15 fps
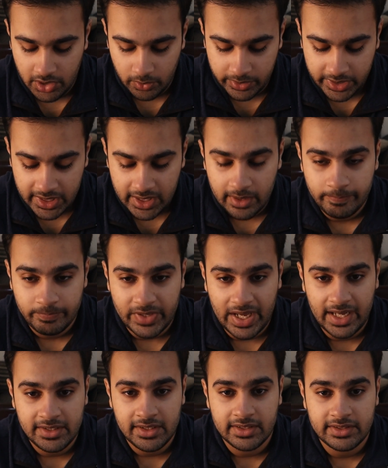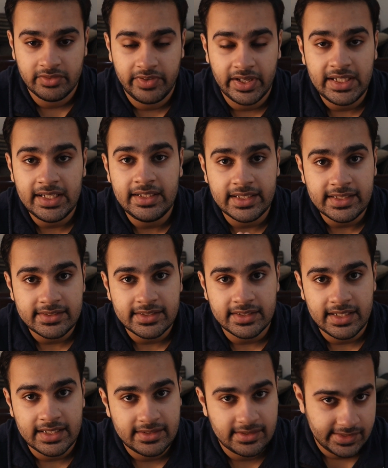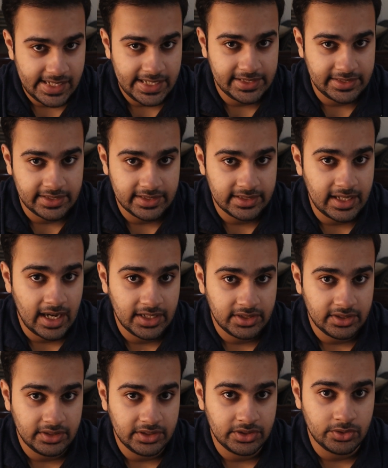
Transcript: Okay, and the very reason is stated that